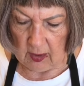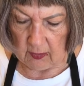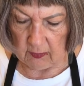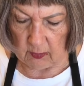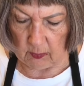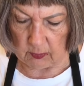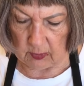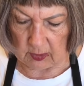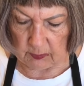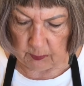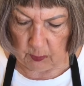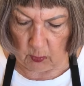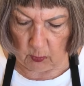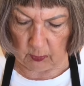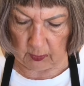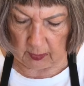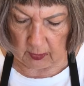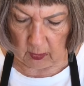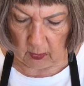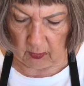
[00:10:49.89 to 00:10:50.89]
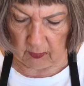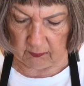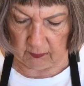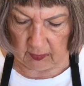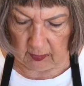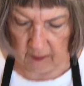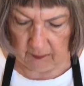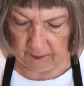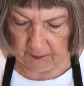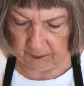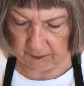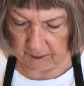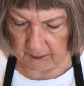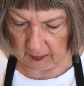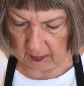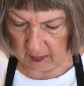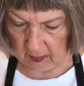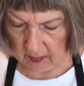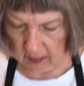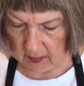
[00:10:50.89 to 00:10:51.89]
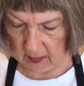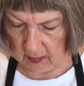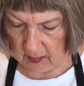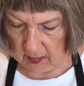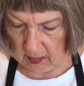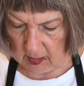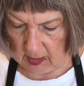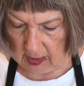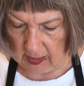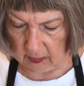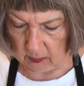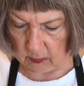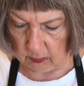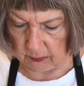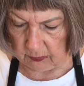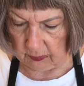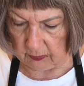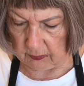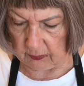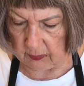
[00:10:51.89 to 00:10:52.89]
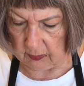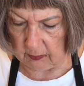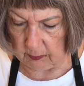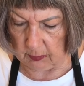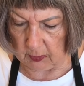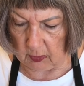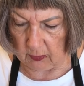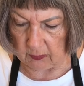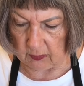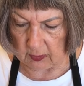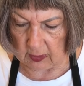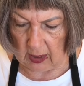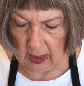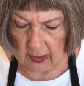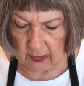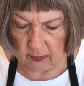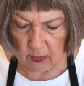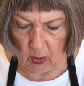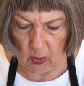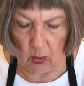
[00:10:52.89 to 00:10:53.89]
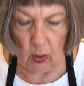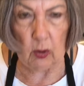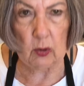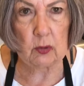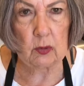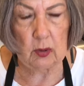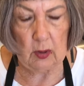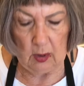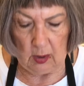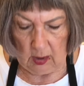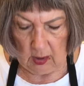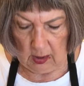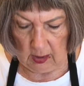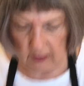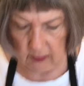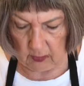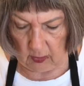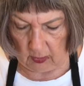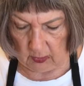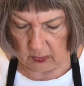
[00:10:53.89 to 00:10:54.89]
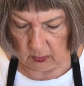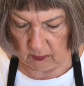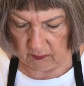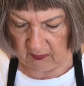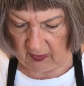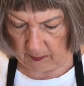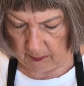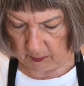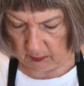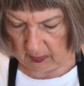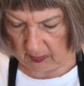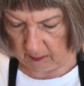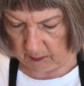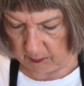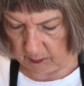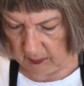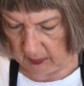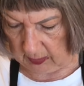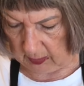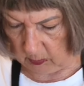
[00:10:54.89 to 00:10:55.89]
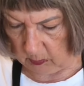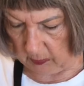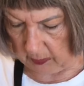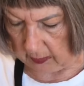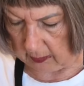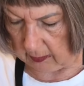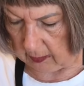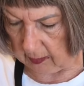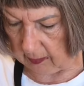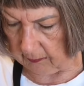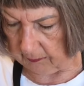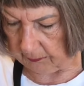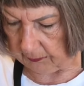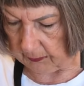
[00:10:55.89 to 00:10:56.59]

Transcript: So we're just pouring it over, and of course it's because the cake's hot, it's going to evaporate pretty quickly.